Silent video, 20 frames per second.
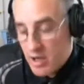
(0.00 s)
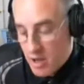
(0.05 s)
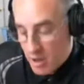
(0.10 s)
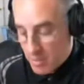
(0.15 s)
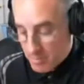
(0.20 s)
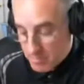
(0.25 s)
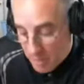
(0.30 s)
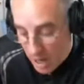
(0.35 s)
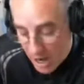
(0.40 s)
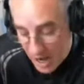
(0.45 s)

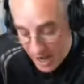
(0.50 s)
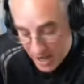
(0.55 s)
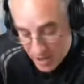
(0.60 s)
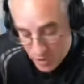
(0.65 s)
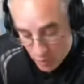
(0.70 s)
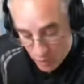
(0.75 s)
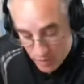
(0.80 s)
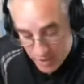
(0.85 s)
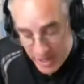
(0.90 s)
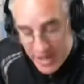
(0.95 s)
by
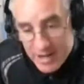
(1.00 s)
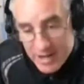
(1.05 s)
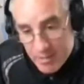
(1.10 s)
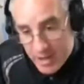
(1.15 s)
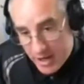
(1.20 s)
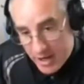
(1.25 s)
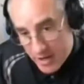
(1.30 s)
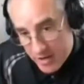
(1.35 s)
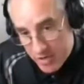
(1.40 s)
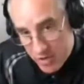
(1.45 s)
your
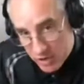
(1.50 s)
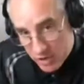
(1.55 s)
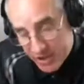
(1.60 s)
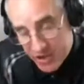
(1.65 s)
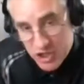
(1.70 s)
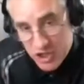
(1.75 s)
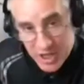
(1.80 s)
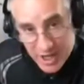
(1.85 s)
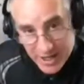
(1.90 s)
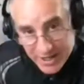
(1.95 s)
enemy, the Lich
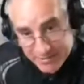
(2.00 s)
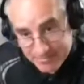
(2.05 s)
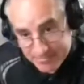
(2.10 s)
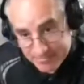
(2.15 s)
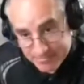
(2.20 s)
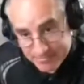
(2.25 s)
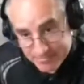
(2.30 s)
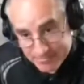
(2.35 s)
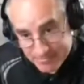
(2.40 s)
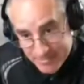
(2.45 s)
King.
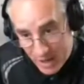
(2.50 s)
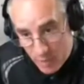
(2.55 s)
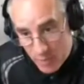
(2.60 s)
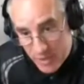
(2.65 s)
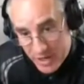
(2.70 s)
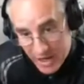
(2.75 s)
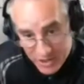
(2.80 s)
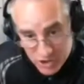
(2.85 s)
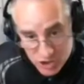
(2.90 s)
Now we